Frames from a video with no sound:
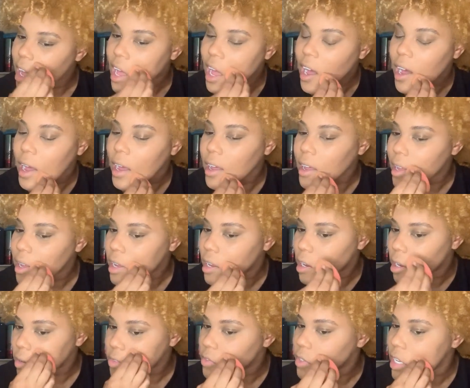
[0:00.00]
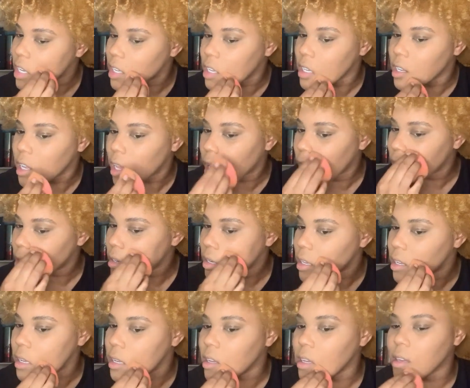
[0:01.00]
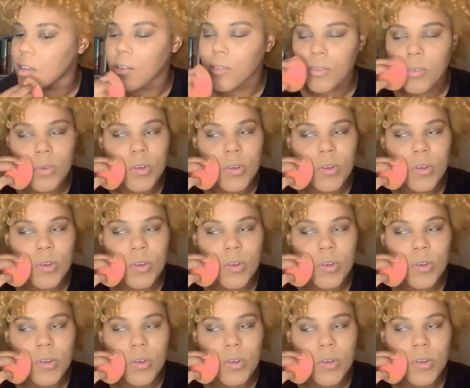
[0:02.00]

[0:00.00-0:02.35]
I have a lot of